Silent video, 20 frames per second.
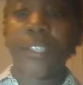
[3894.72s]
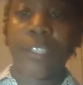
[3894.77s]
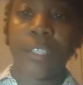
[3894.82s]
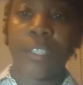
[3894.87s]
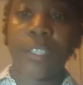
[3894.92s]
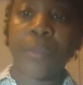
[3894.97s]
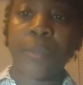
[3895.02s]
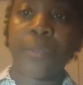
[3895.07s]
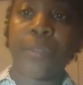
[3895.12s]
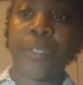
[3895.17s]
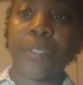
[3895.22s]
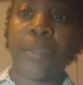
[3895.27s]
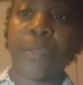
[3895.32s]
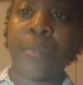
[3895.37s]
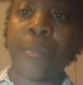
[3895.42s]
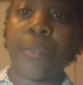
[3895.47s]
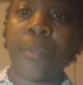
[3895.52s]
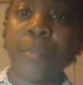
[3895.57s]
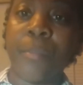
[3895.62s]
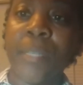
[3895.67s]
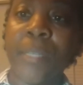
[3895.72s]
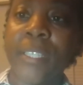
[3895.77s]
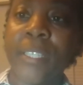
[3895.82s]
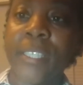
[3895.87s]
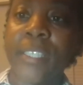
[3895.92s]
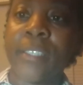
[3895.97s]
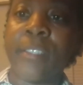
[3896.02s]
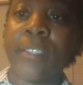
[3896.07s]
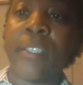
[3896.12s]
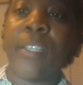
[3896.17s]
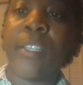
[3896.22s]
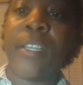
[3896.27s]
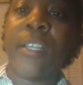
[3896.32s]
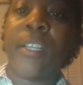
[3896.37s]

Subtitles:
some of them American.